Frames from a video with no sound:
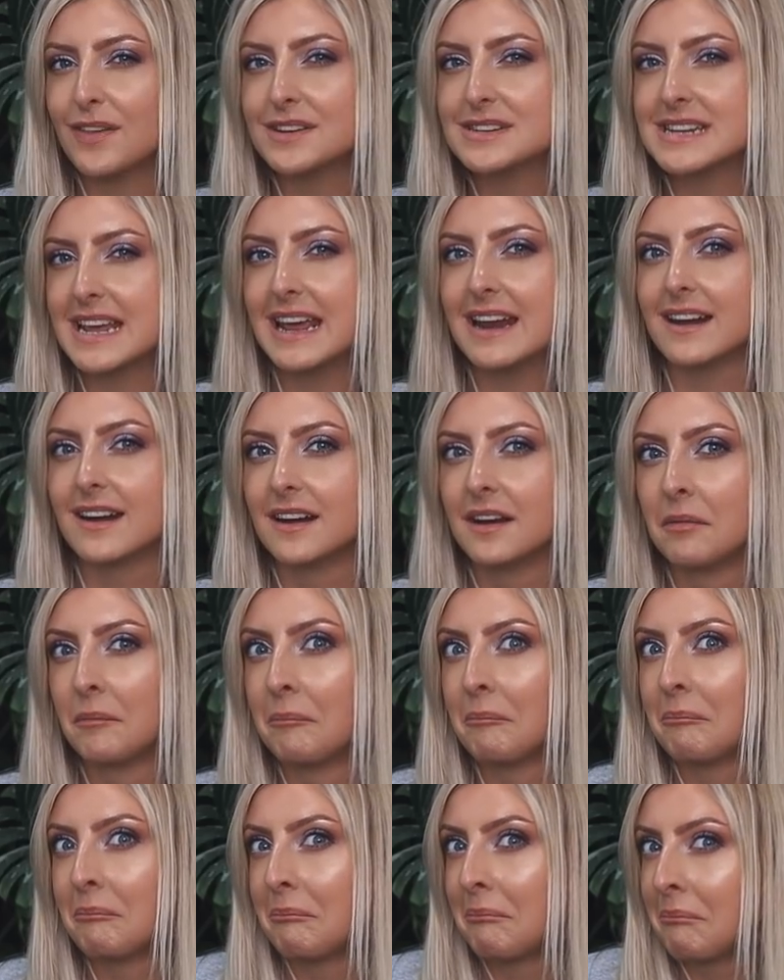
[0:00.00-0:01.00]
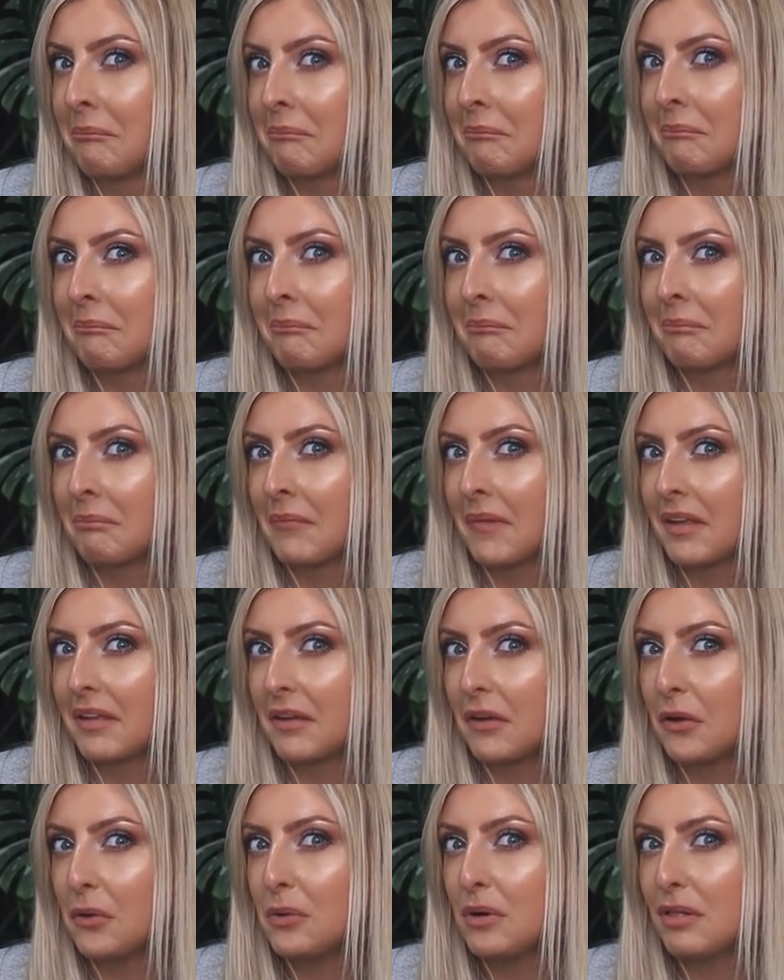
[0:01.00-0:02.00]
the tin.
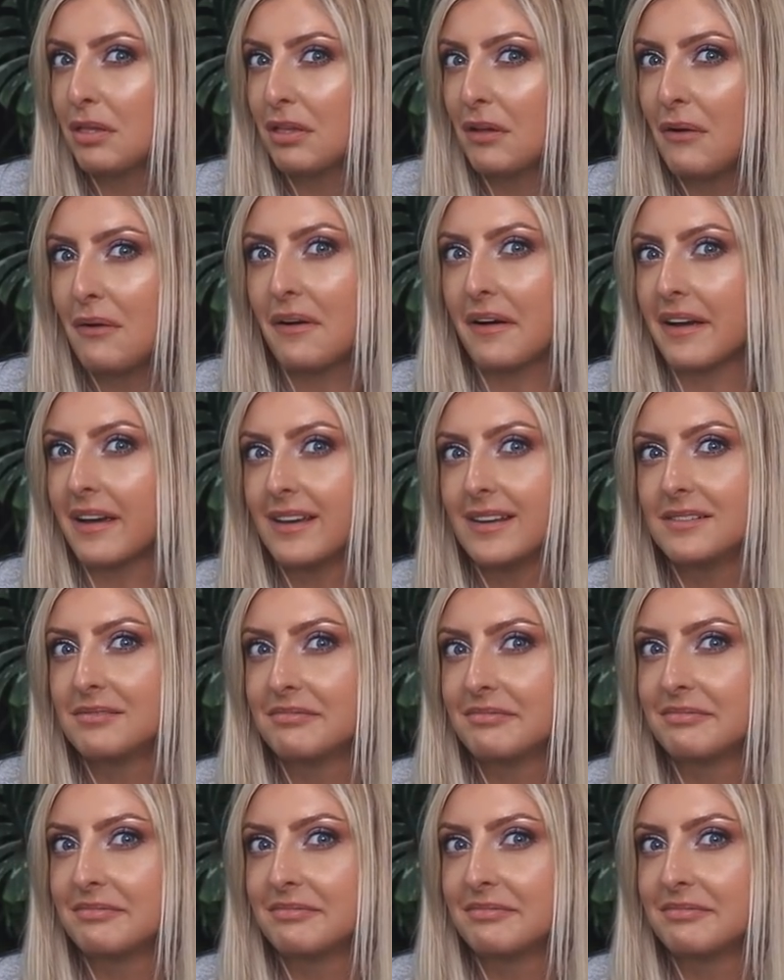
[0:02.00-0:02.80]
Who would have thought, eh?